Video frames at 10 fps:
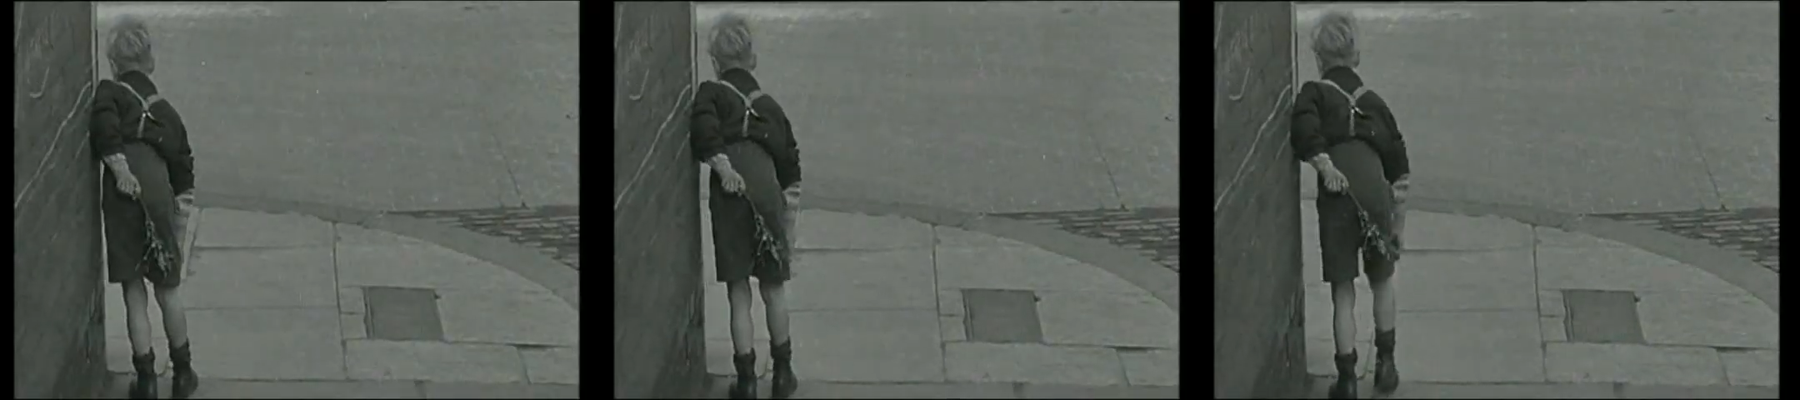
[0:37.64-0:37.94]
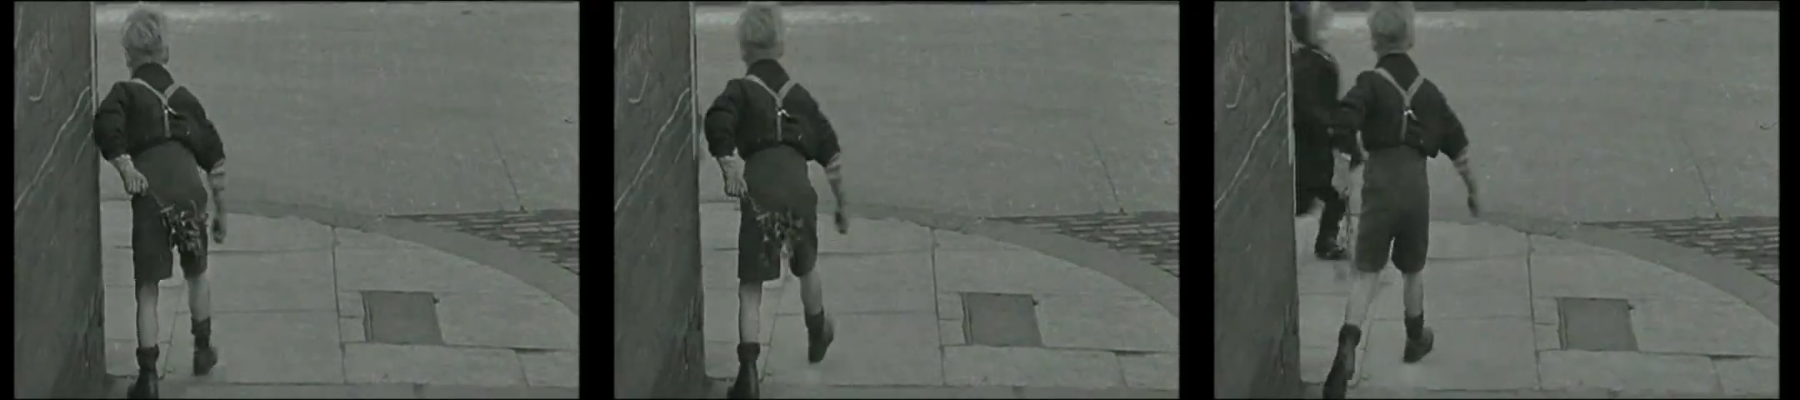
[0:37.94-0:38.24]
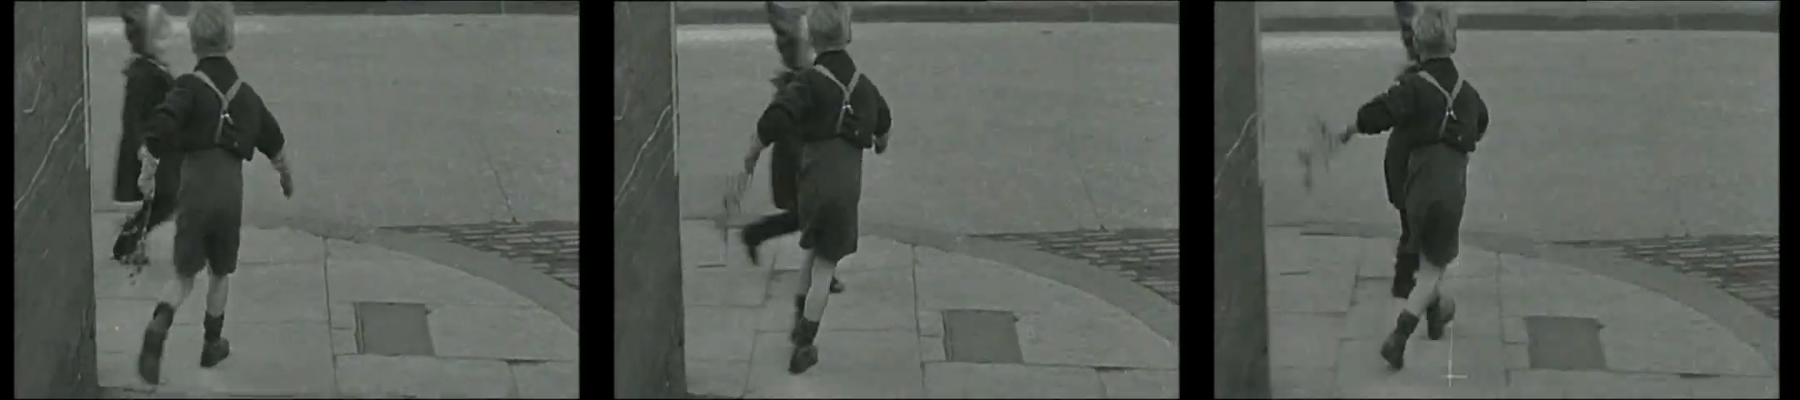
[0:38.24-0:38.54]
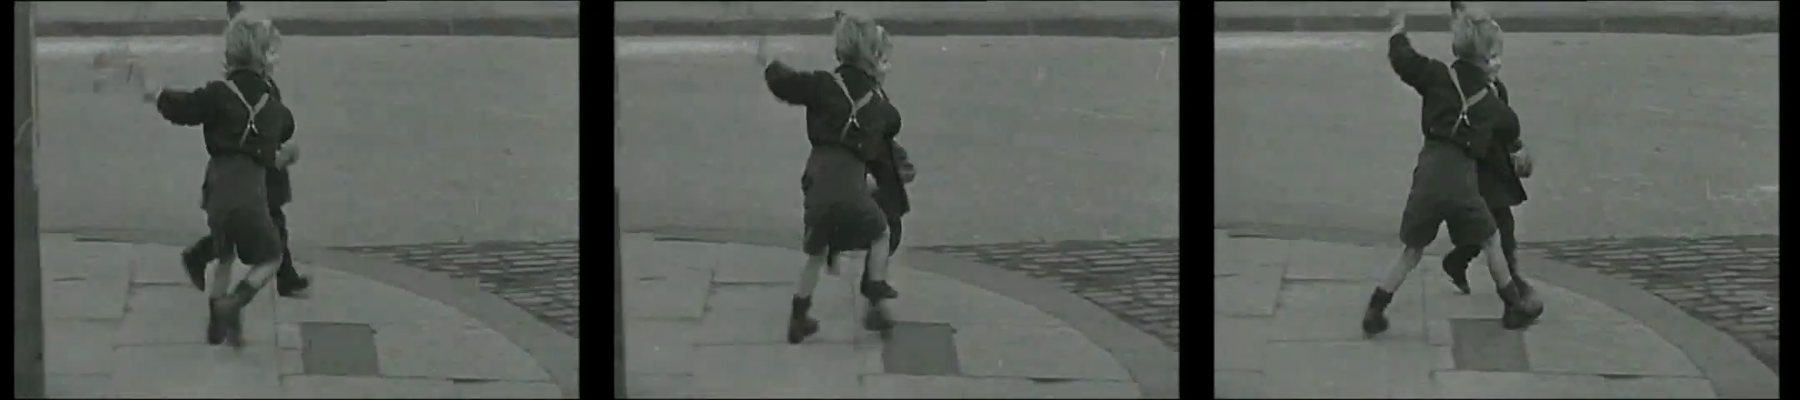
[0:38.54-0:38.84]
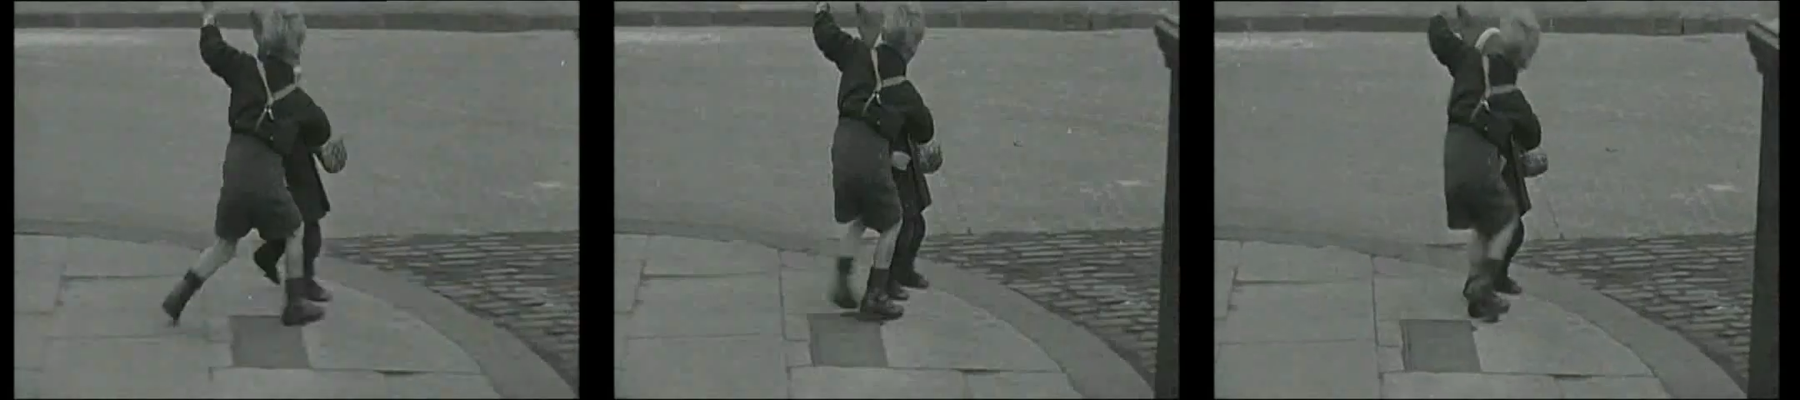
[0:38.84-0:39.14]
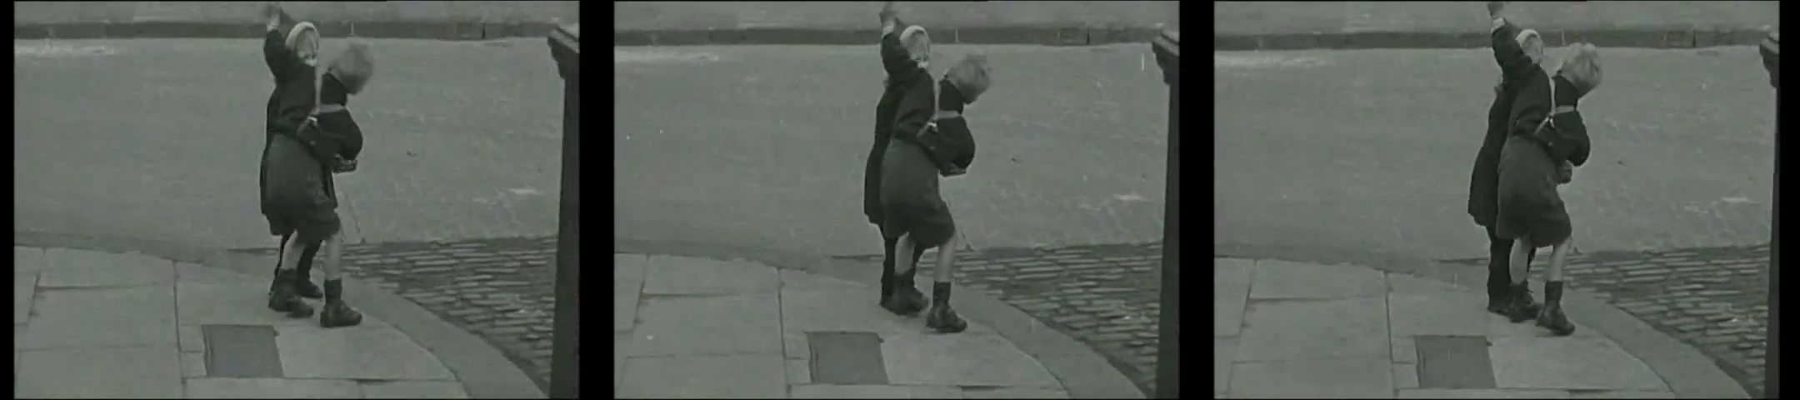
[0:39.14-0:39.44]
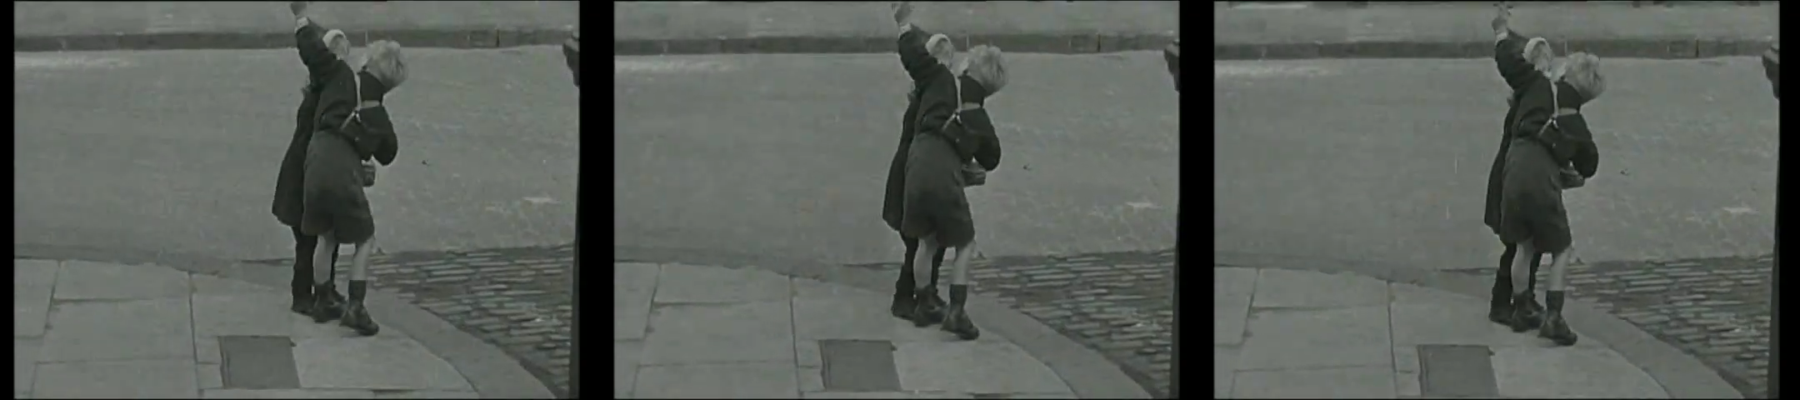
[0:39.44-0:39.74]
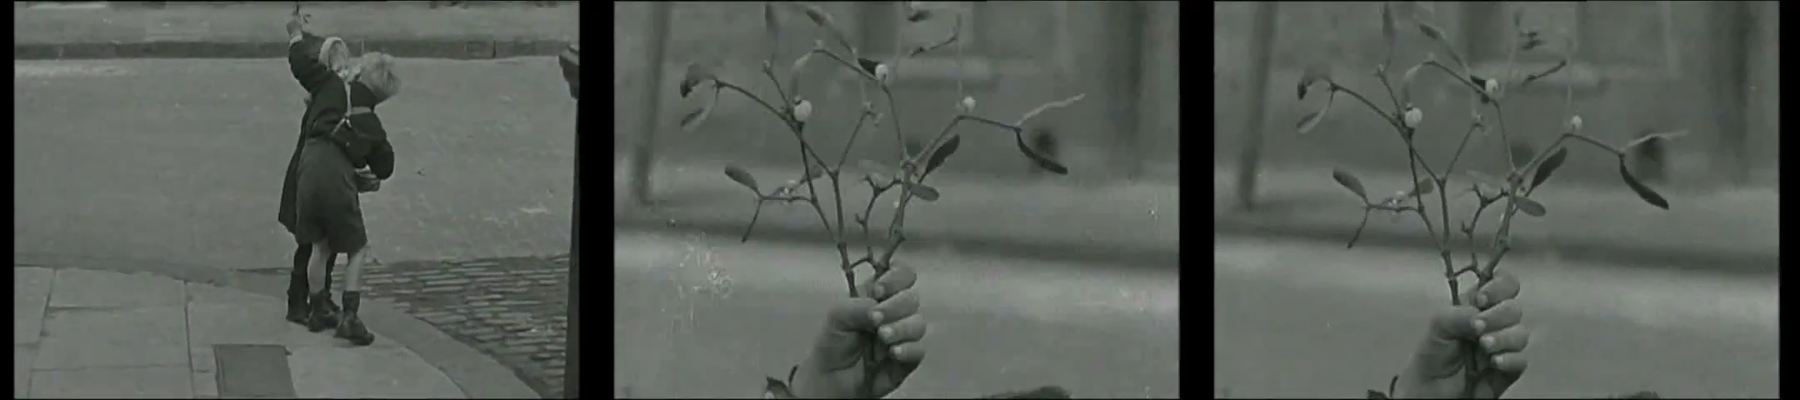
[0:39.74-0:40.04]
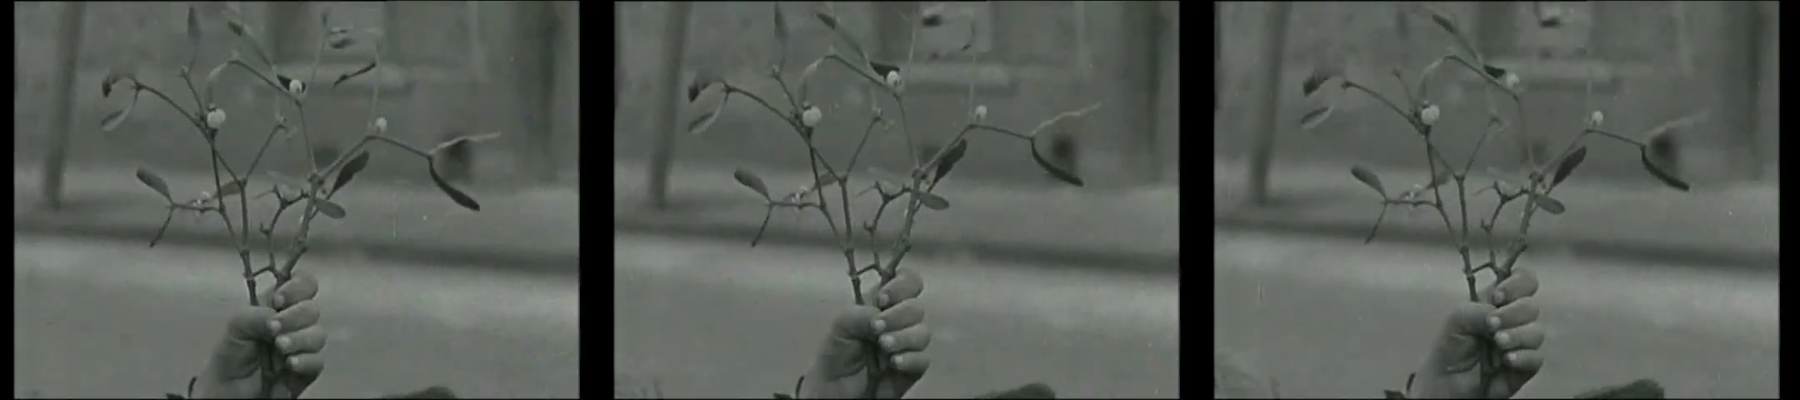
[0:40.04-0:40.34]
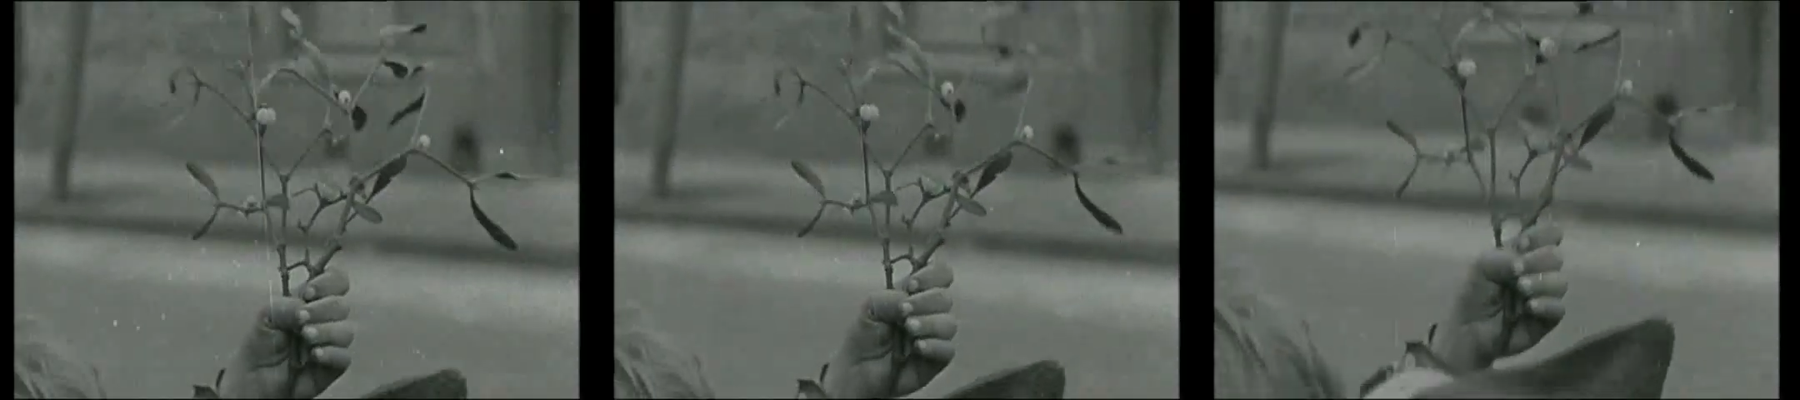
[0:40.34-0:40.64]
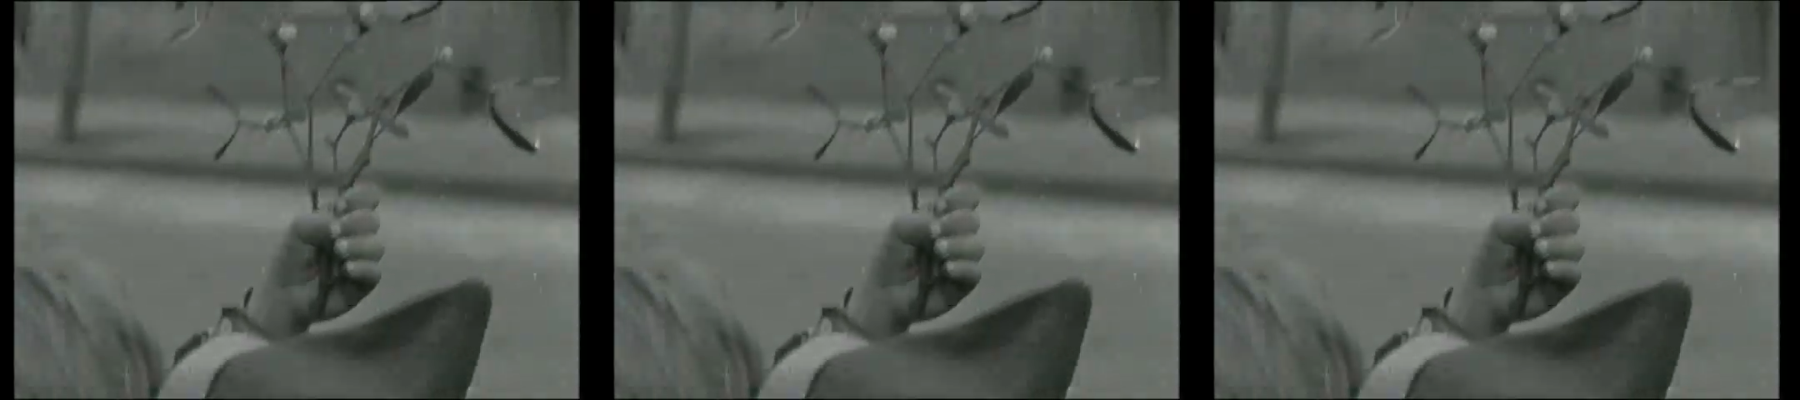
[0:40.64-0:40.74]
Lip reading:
Nobody's mouth can be seen.